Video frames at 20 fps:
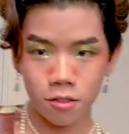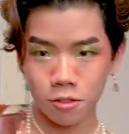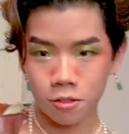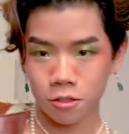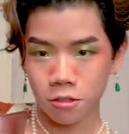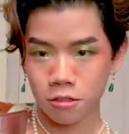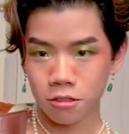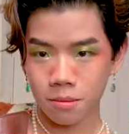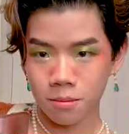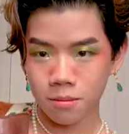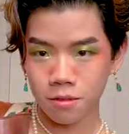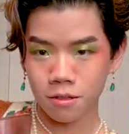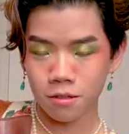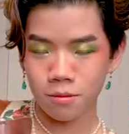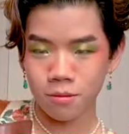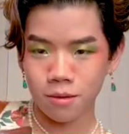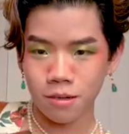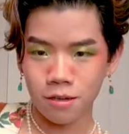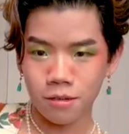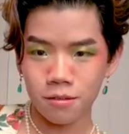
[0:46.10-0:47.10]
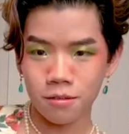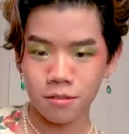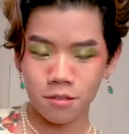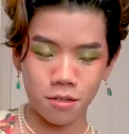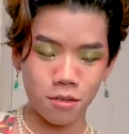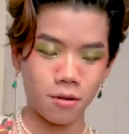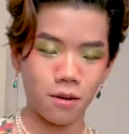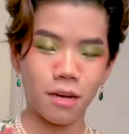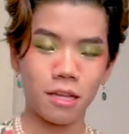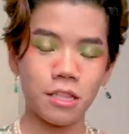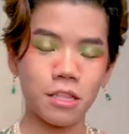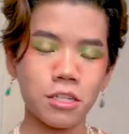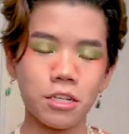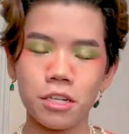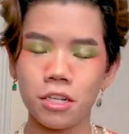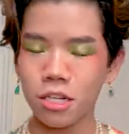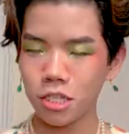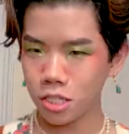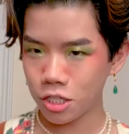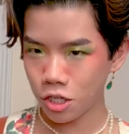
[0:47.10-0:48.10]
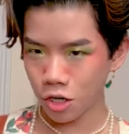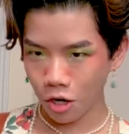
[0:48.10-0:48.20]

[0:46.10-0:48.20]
are the shoes I'm gonna wear, so I look